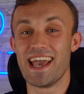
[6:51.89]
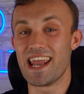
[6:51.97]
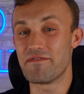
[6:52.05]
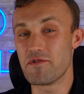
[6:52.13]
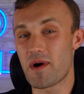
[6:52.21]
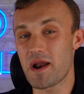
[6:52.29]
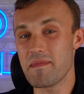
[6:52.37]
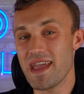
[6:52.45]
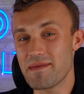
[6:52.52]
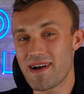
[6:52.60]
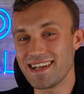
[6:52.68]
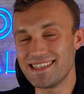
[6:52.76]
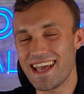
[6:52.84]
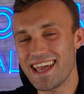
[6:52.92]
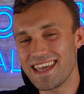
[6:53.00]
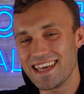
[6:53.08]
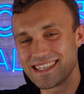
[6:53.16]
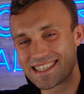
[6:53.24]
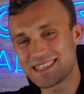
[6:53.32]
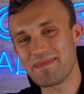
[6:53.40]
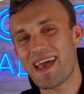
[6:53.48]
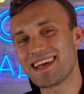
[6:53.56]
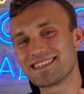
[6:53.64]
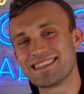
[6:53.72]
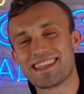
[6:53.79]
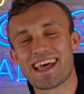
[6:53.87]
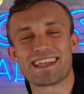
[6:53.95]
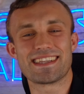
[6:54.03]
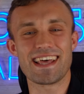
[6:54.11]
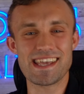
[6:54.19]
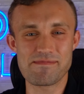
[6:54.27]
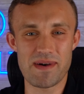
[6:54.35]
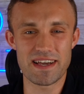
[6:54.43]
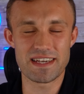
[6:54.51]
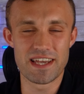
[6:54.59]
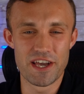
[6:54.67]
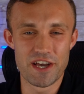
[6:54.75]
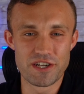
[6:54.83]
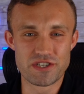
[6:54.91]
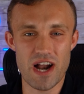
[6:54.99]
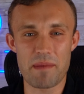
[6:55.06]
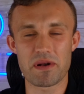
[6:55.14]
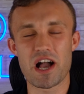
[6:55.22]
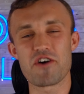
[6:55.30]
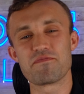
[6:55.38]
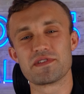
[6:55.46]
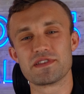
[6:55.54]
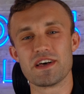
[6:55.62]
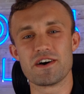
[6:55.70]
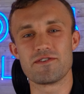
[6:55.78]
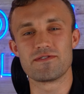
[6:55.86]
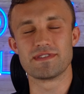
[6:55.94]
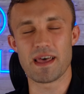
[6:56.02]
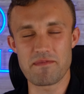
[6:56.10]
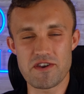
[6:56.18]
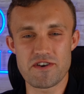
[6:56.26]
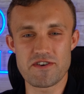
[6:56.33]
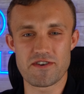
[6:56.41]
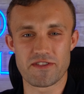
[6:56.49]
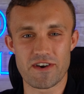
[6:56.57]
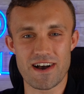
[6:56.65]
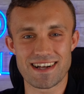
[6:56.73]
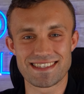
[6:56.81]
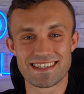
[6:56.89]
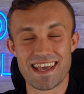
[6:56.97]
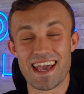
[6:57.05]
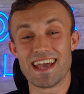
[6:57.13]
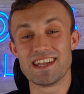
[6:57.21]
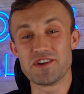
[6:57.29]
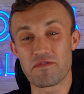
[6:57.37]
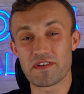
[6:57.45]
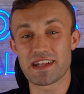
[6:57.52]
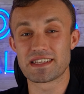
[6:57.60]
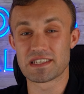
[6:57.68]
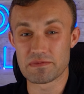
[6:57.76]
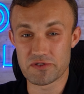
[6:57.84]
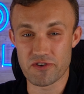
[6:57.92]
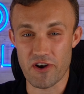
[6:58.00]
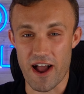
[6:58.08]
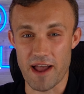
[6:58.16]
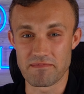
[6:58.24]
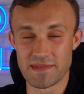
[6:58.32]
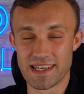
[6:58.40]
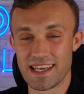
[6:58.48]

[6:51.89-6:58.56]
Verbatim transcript: And if you wanna make my day, smash that like button, drop a comment below, let me know your thoughts, and don't forget to subscribe.